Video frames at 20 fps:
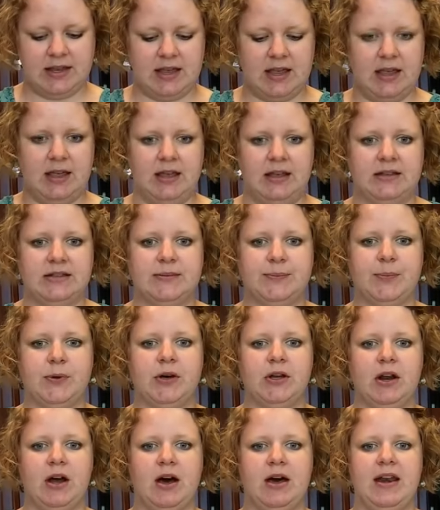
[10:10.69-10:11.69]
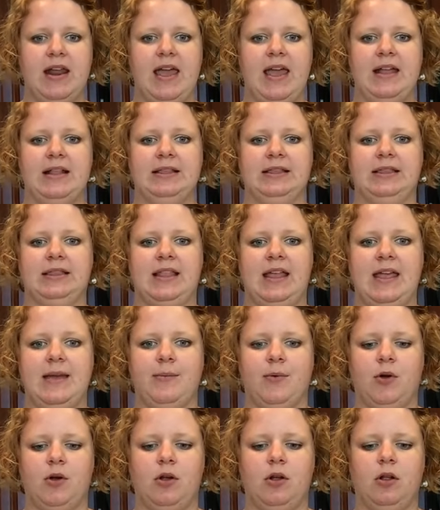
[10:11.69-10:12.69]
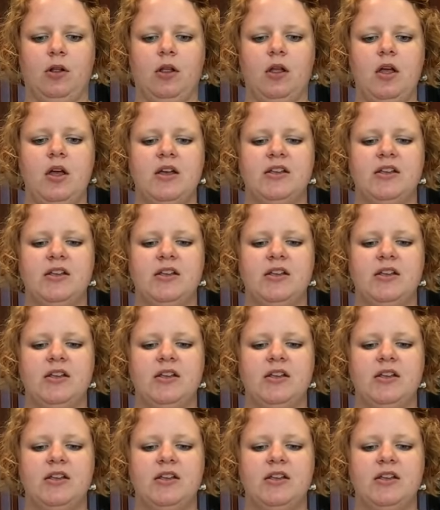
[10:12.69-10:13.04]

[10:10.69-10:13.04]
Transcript: is put on a label.